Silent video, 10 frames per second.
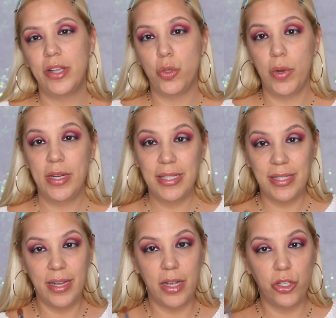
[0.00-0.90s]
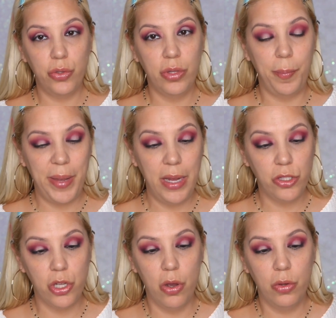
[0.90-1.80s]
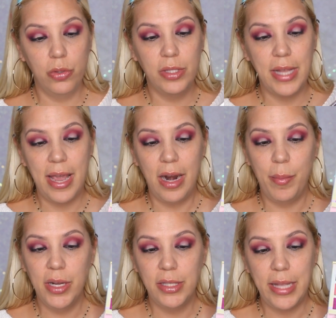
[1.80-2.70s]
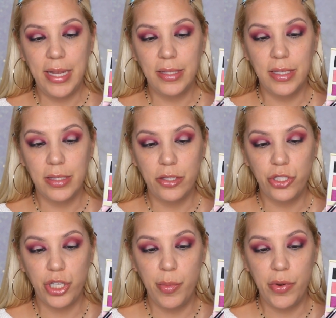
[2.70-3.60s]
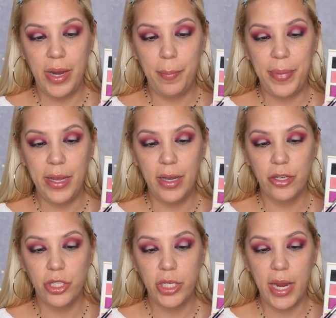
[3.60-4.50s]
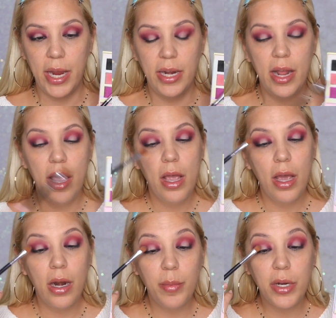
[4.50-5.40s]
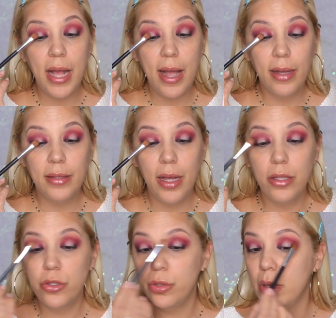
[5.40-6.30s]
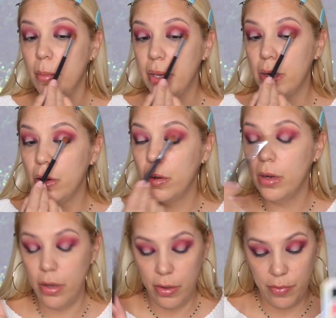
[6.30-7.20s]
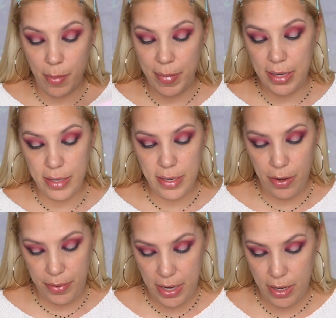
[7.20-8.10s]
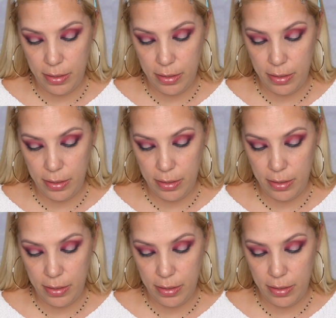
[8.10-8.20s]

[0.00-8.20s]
Alright, so we're going to stick to the pink tones, and I'm going to take this shimmery pink shade, and I'm going to add that to the middle of my lid area.